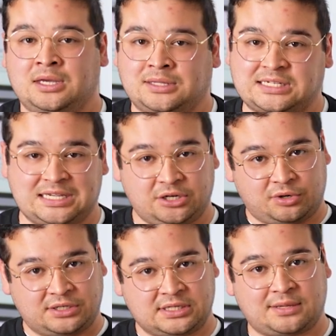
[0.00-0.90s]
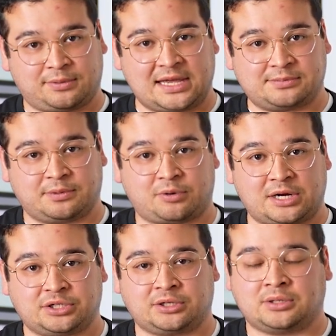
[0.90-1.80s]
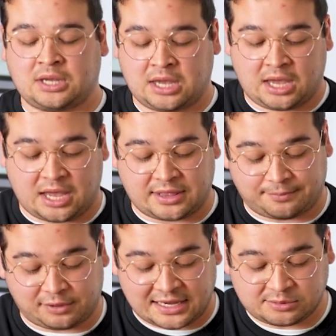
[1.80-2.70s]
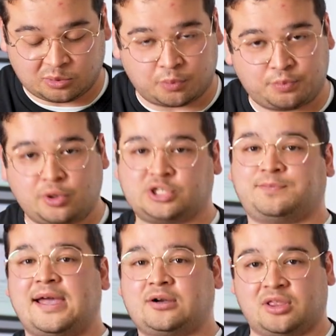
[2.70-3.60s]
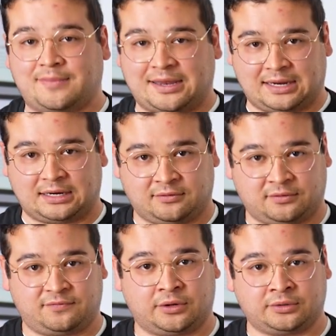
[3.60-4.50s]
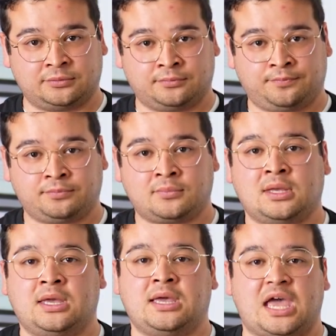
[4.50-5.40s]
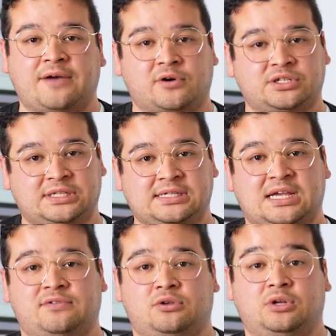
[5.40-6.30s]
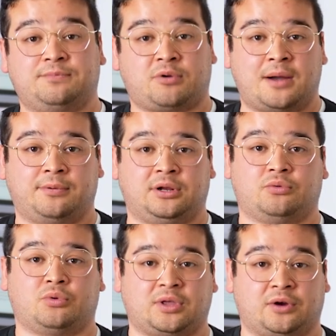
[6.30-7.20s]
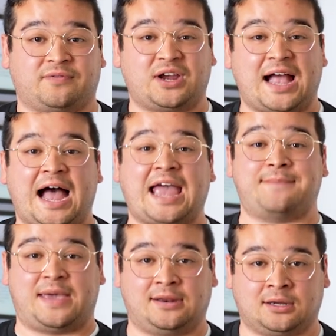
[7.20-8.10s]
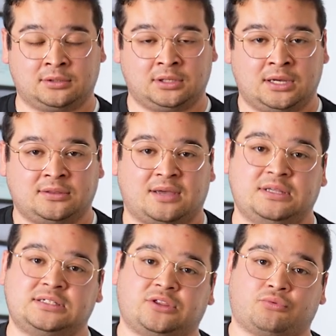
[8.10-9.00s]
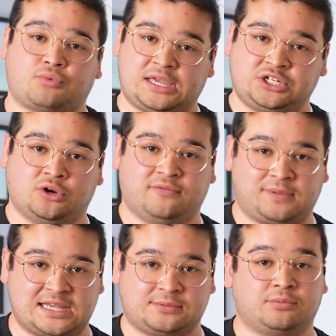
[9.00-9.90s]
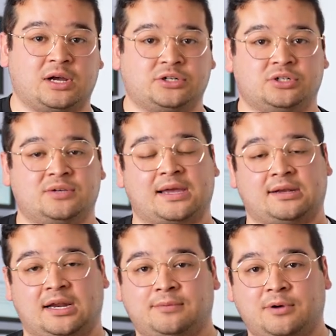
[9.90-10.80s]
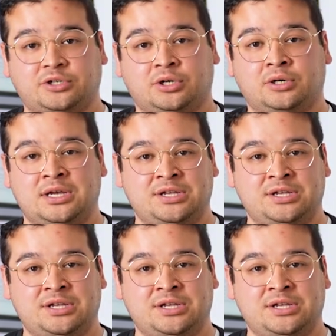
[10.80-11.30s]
This increases the plasma pressure, and that plasma will push back on the magnetic field, FRCs have a unique property where they're very high beta. That means that the ratio of plasma pressure to magnetic pressure